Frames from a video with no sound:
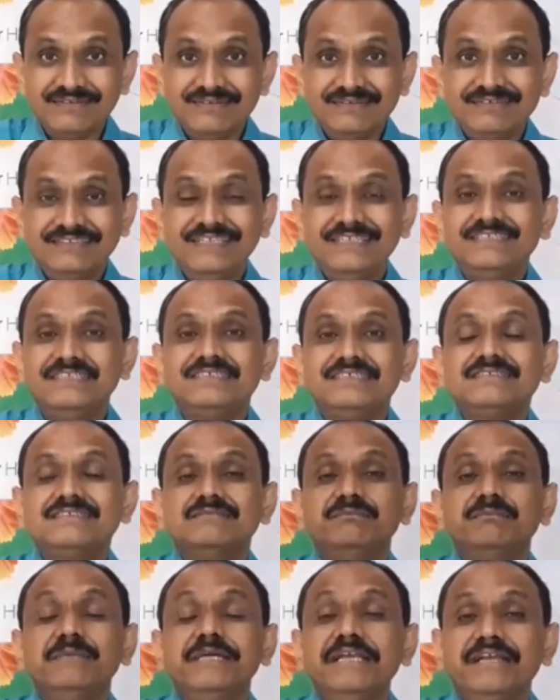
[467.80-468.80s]
They
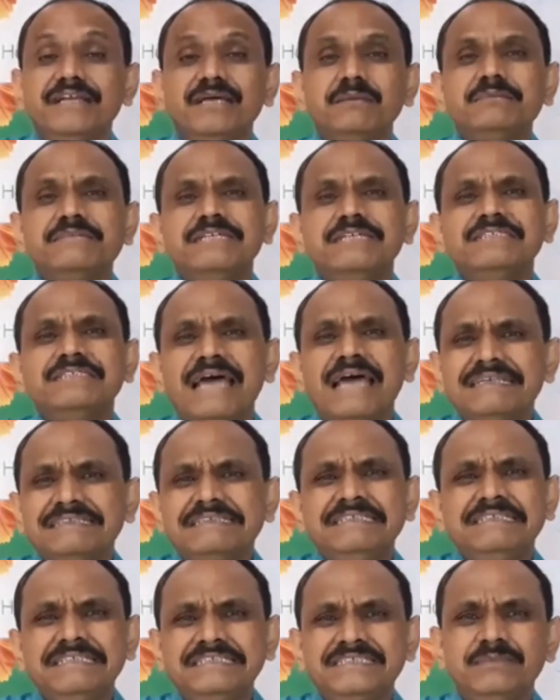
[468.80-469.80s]
just, many times there's
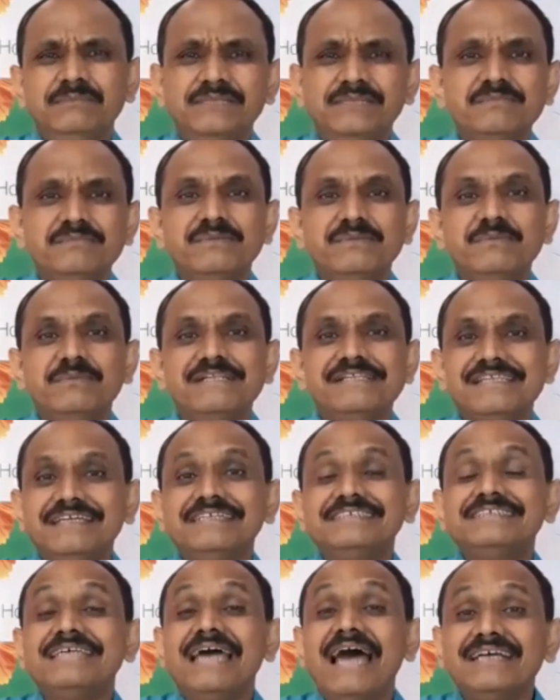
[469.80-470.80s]
acidity symptom, people think
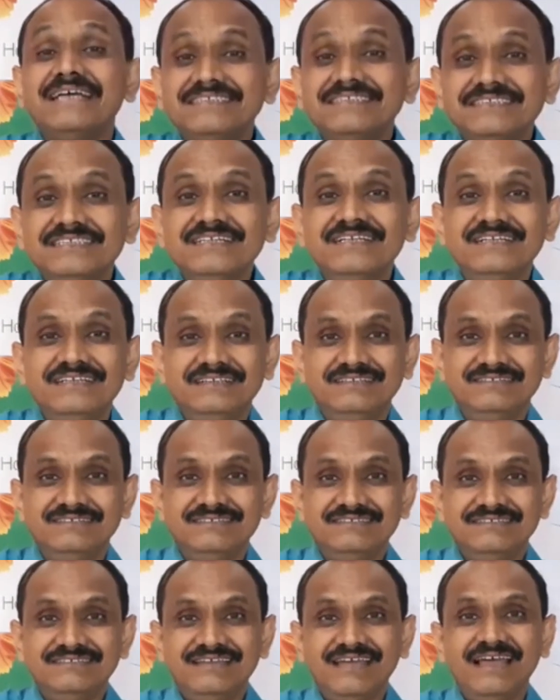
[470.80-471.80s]
it's acidity,
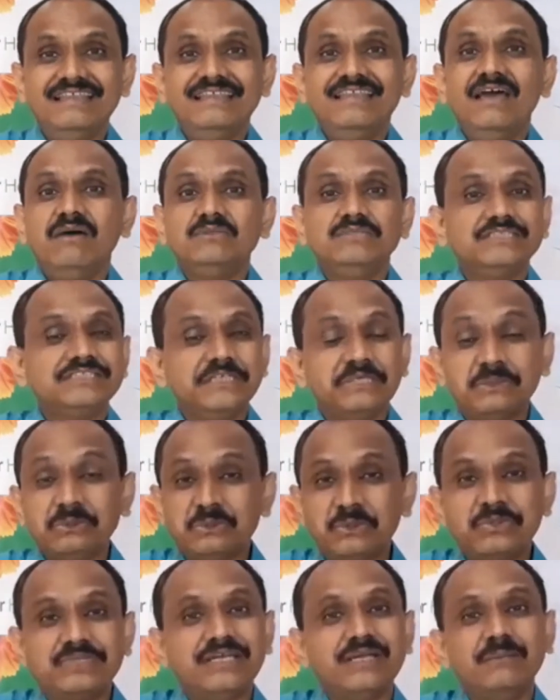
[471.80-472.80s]
and they have just
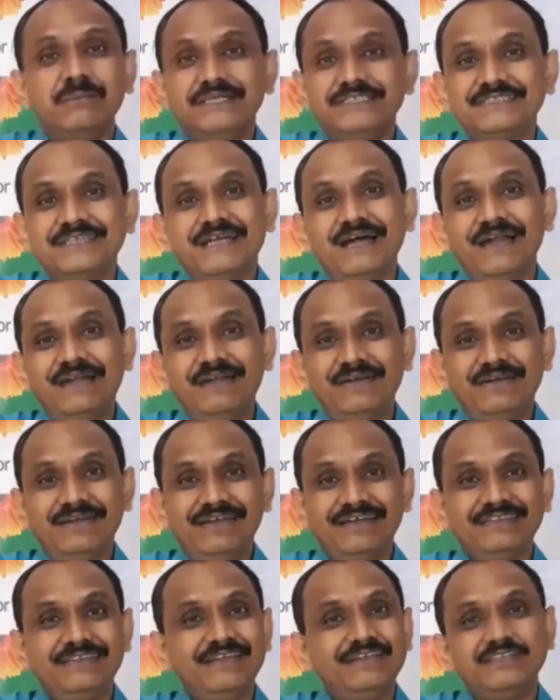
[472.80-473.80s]
ignored their major heart
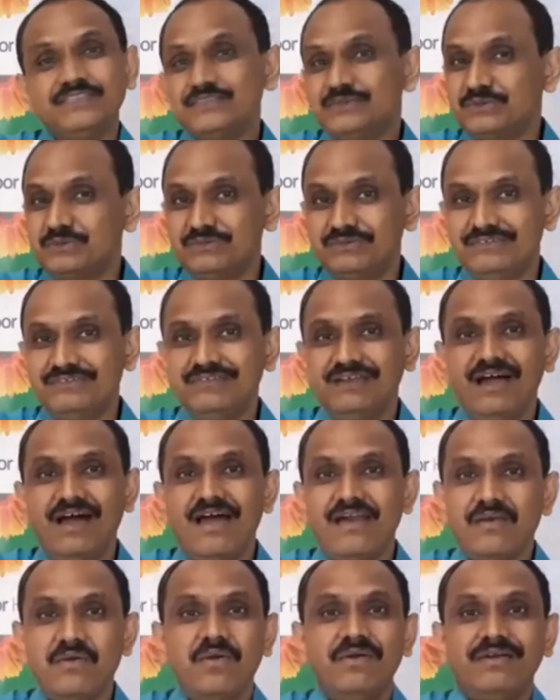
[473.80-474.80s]
attack. They just
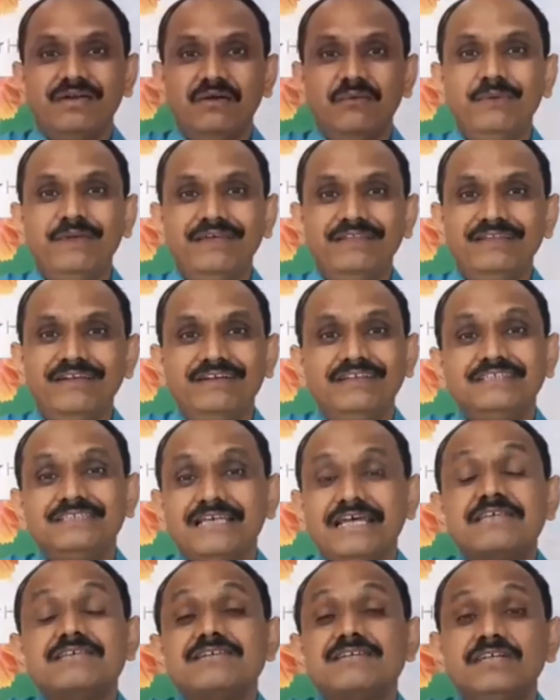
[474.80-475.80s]
are not aware that this
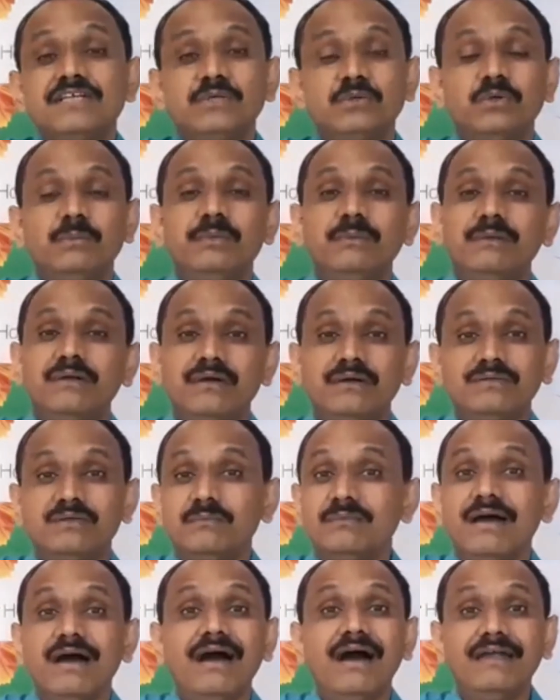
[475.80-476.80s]
acidity could be because of
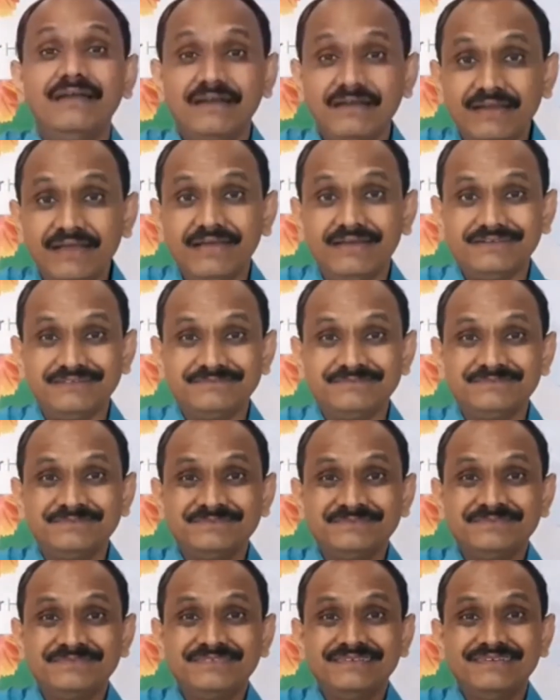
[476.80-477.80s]
the heart attack.
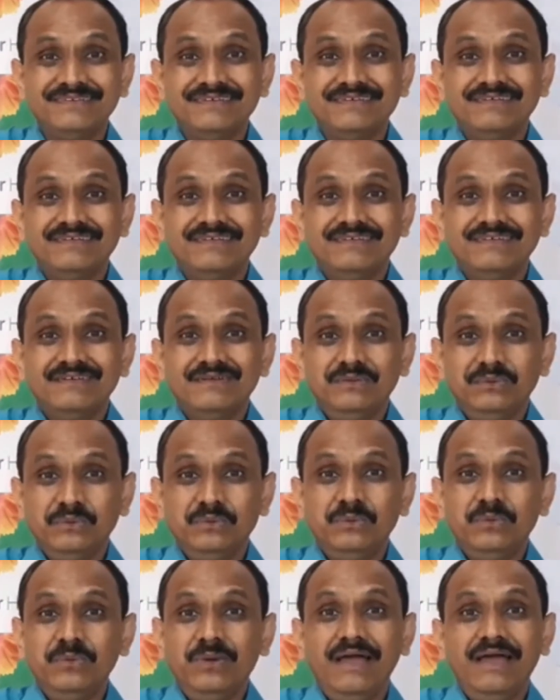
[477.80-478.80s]

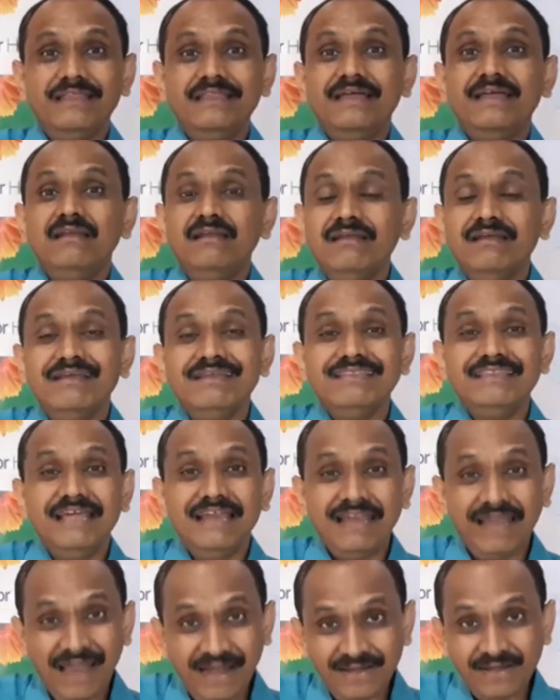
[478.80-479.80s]
And then they
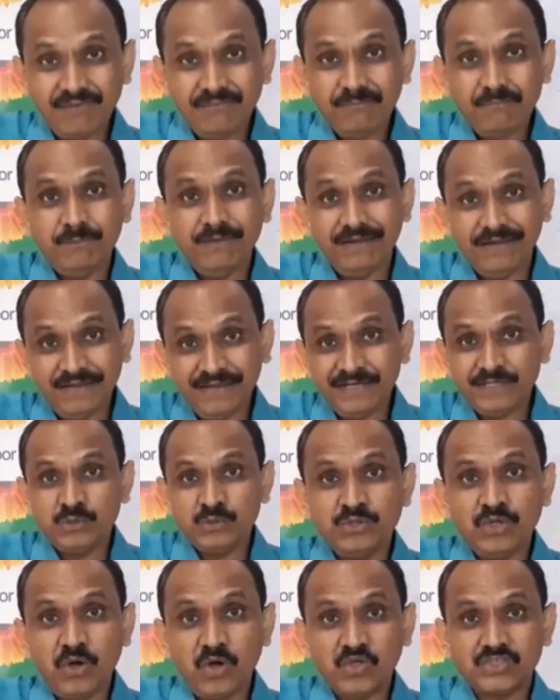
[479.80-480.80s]
land up late
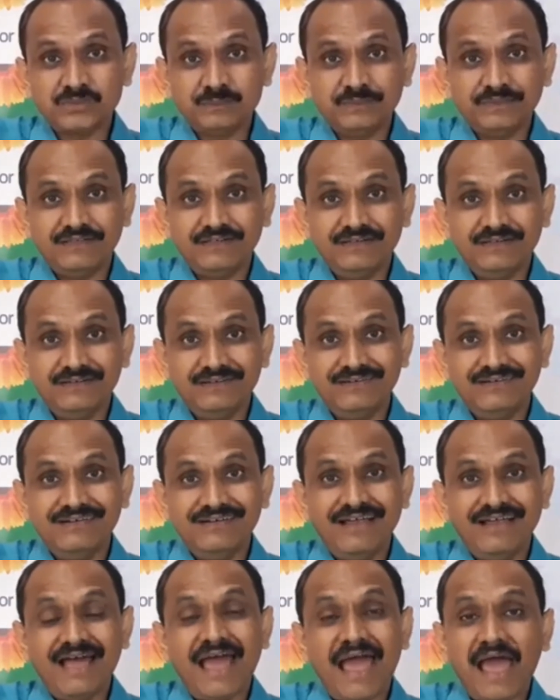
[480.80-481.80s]
hospital,
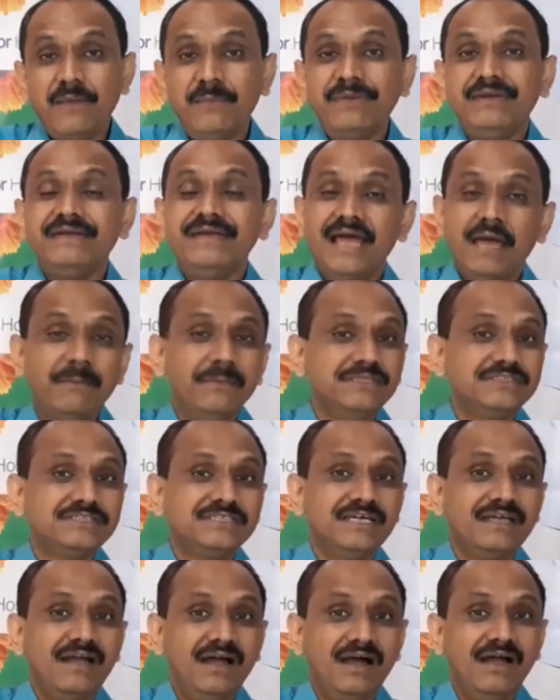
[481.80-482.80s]
having damaged
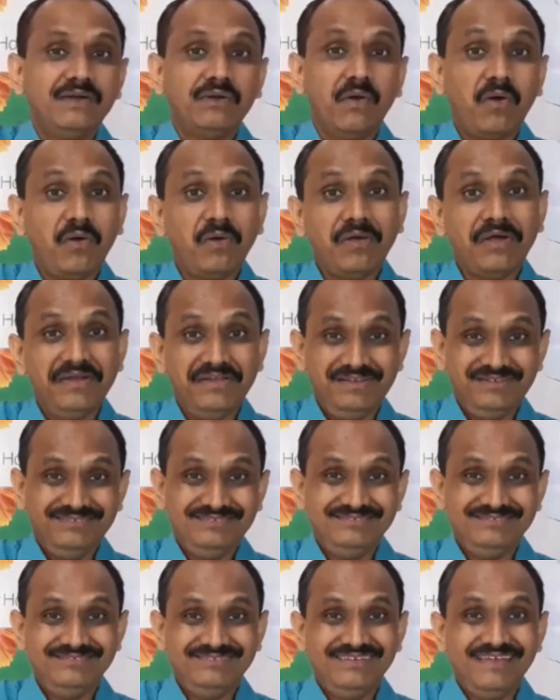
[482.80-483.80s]
their heart already.
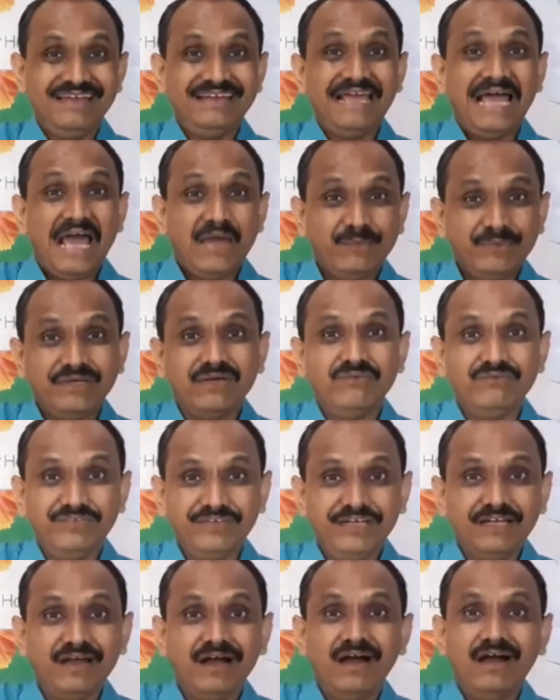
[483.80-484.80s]
And having a
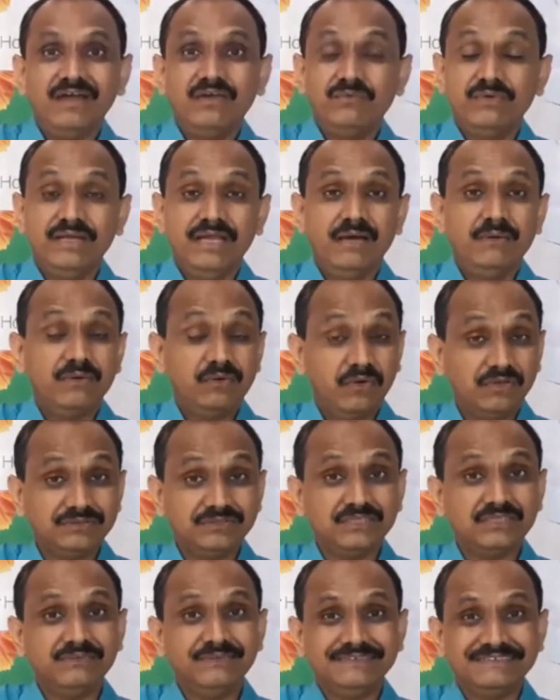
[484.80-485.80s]
weak heart will have
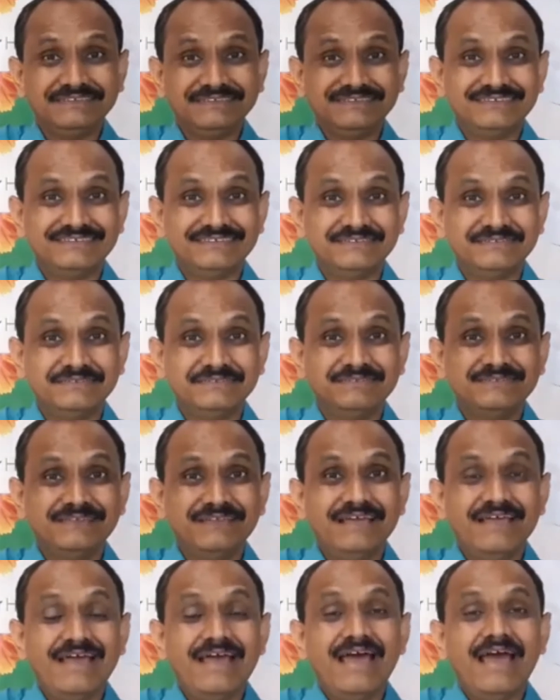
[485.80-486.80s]
consequences.
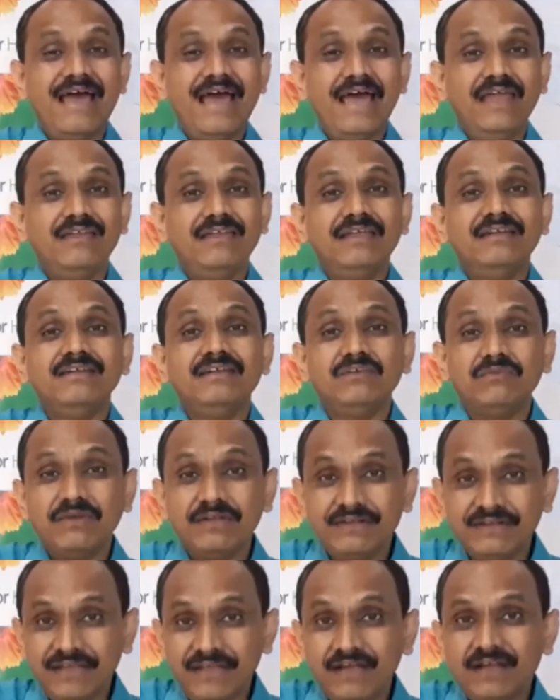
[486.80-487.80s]
And then it will
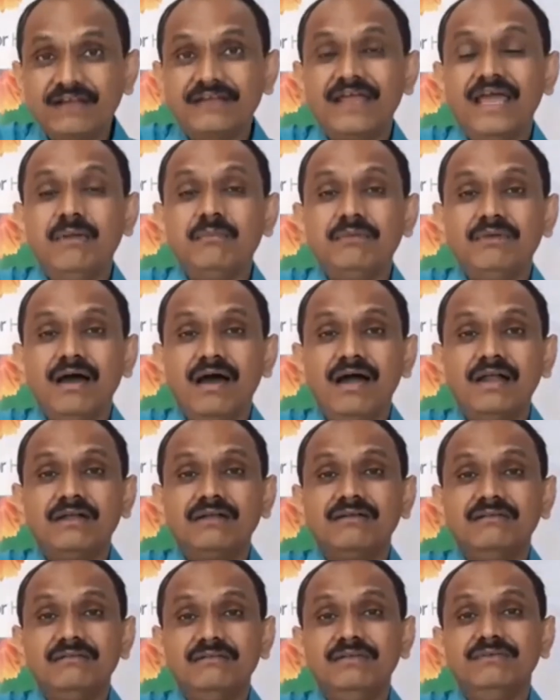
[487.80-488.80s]
take a time to
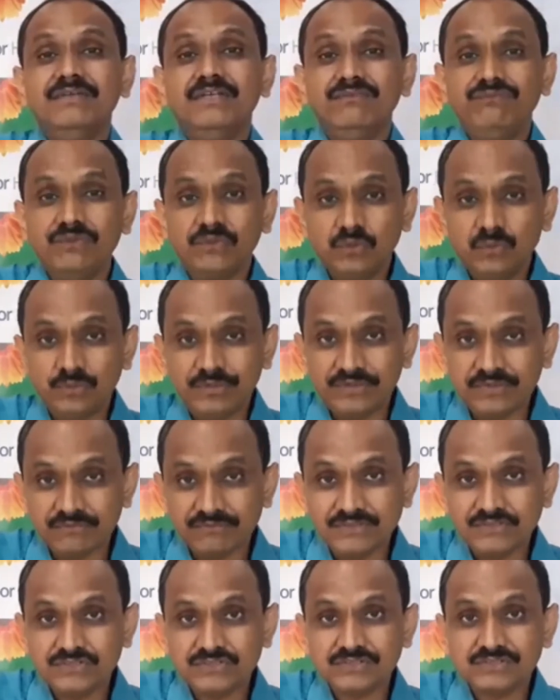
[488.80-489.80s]
heart, even if you do
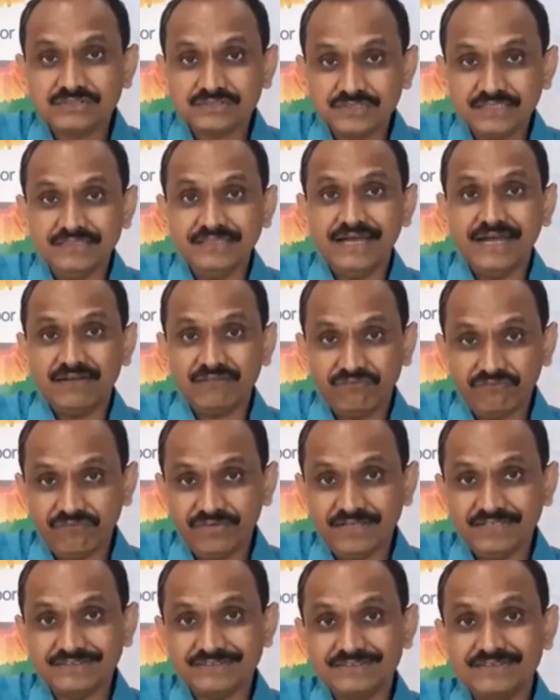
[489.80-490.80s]
interventions in that
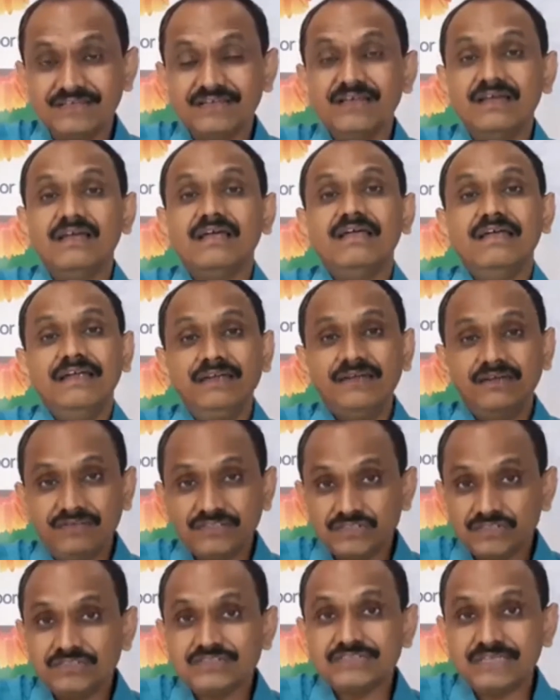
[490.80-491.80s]
phase,
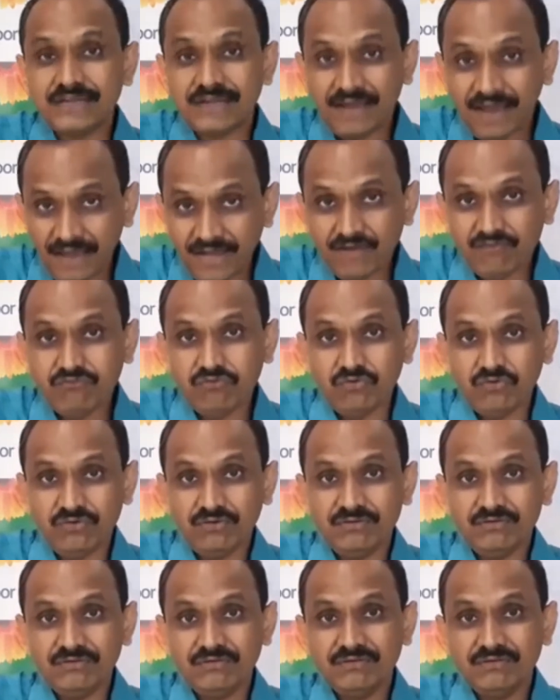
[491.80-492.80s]
interventions are helpful.